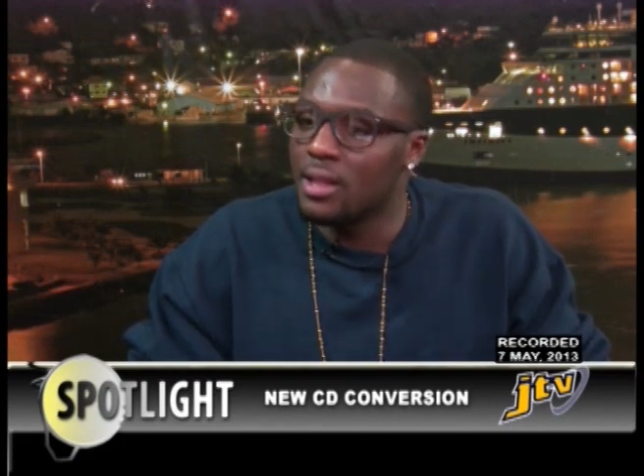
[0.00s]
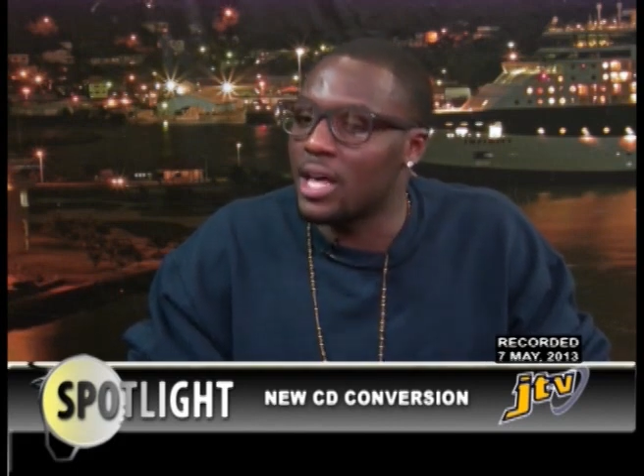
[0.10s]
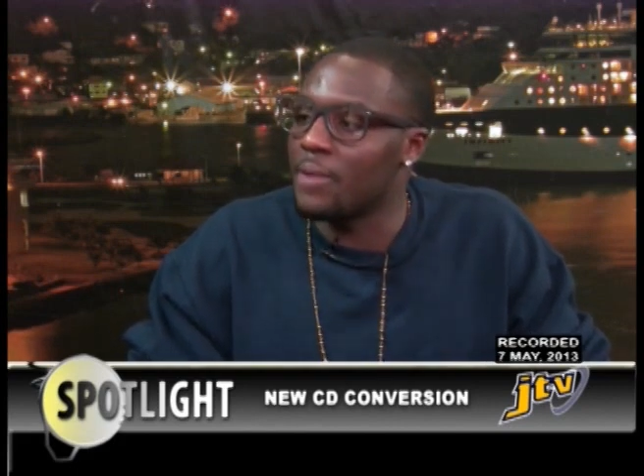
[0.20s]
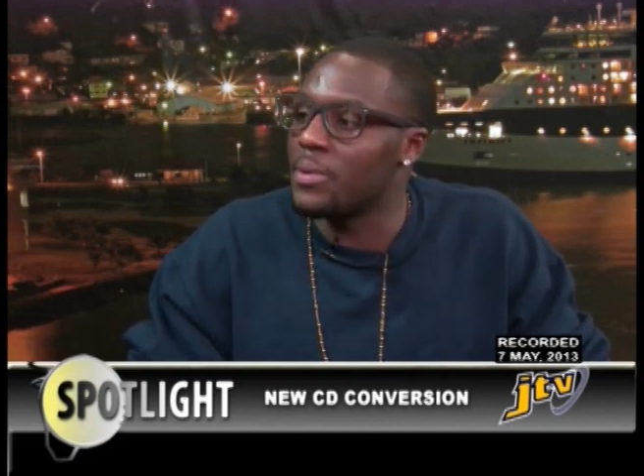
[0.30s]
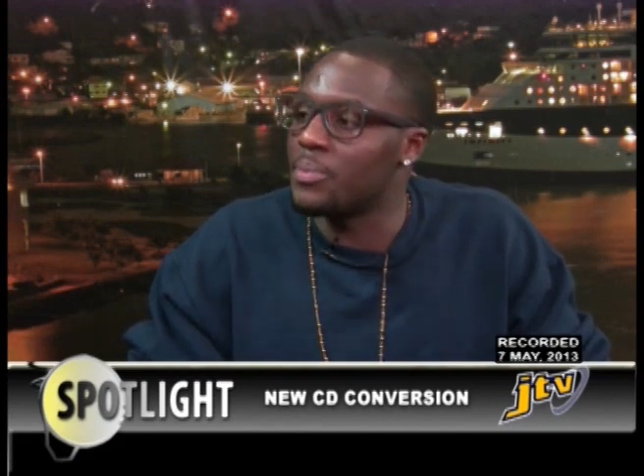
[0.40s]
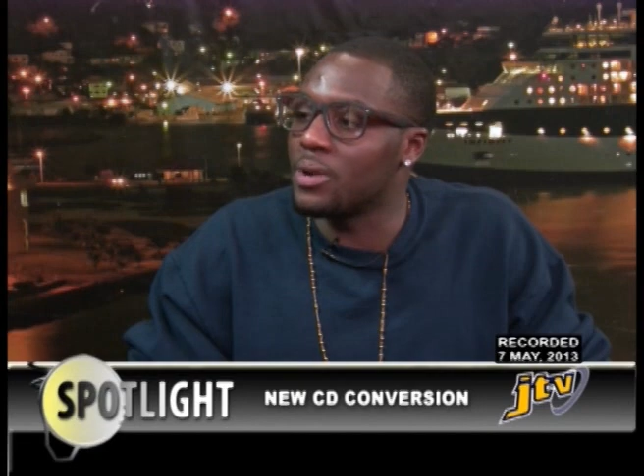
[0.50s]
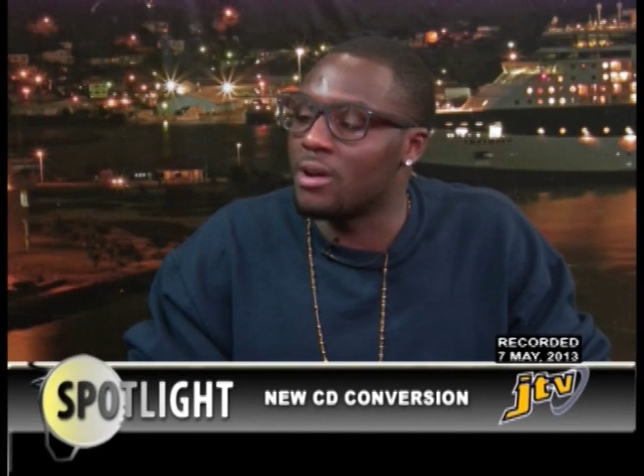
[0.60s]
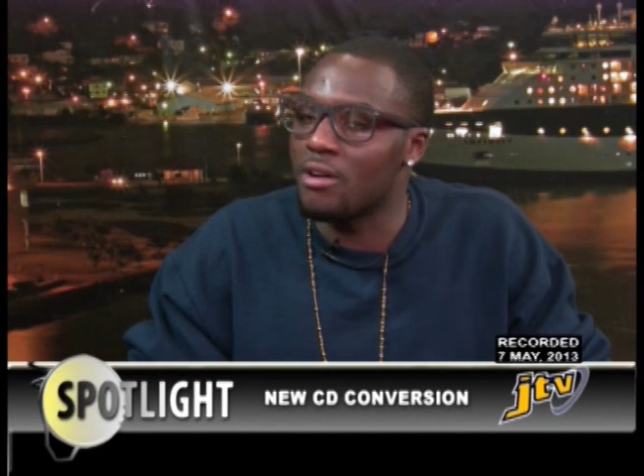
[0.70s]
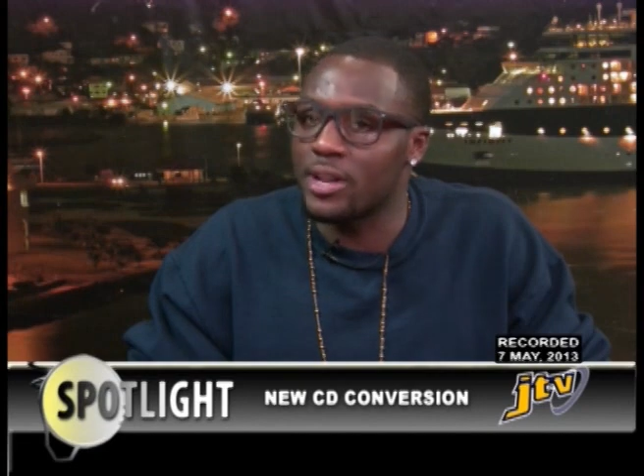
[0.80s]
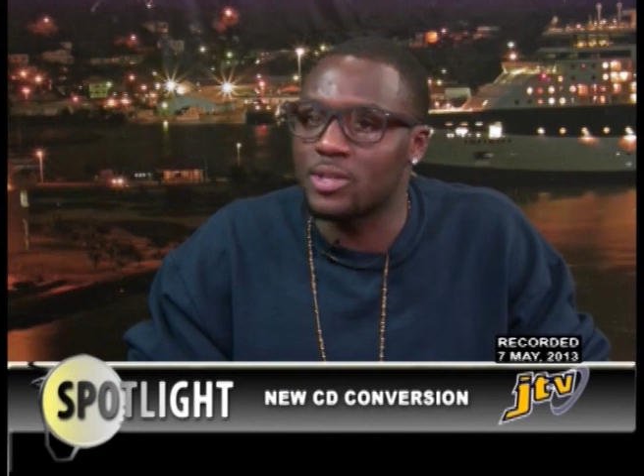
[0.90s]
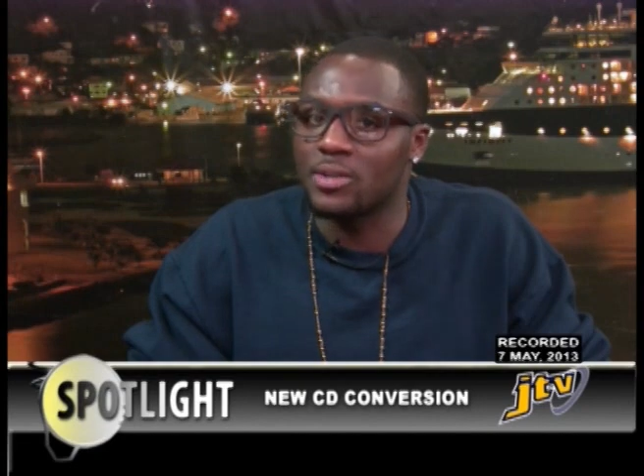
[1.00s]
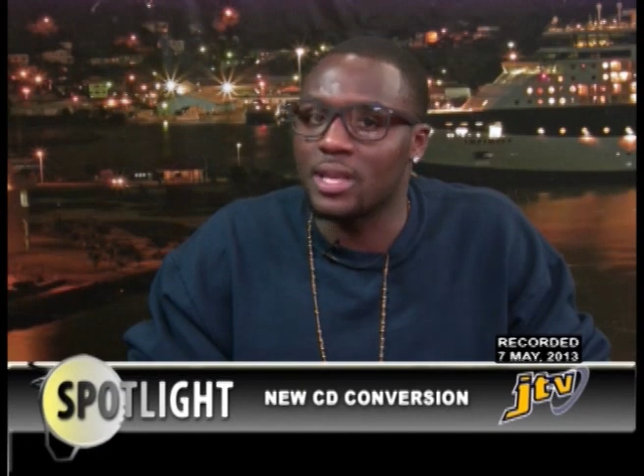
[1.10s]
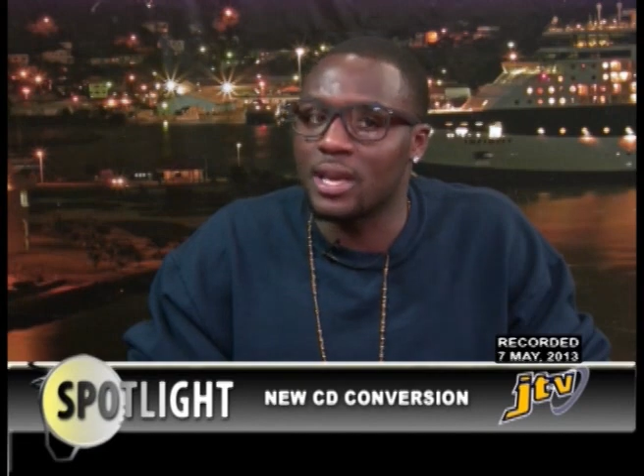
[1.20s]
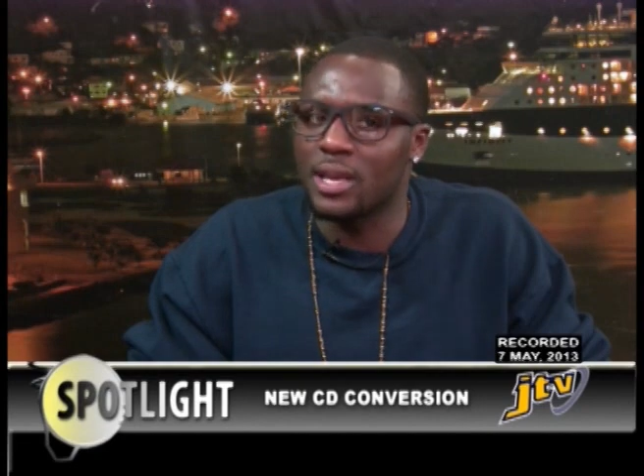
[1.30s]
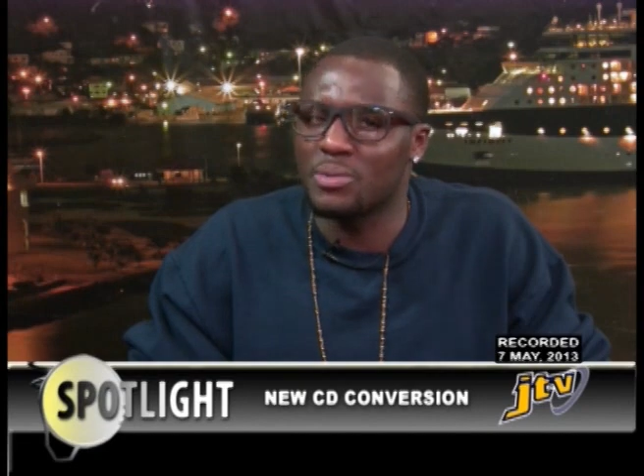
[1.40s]
a lot of people heard it
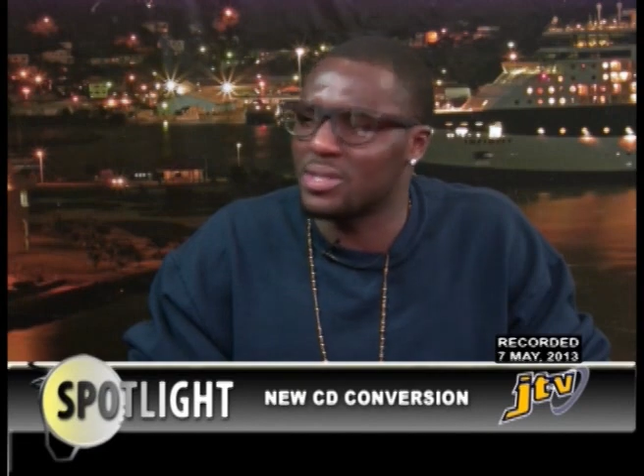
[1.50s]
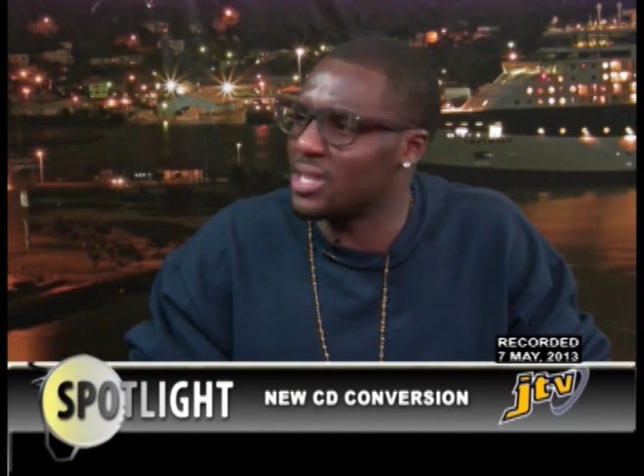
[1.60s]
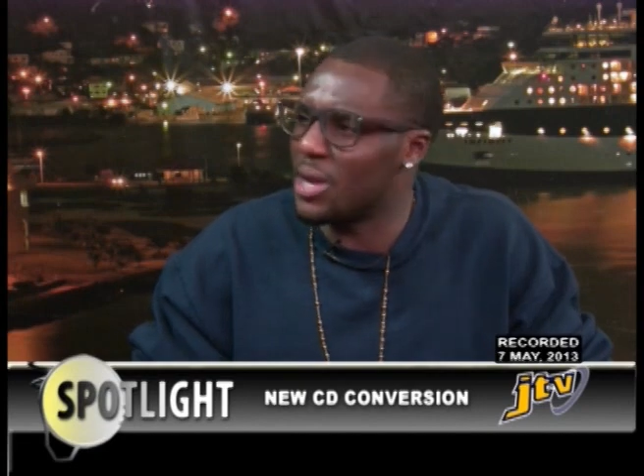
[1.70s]
today it was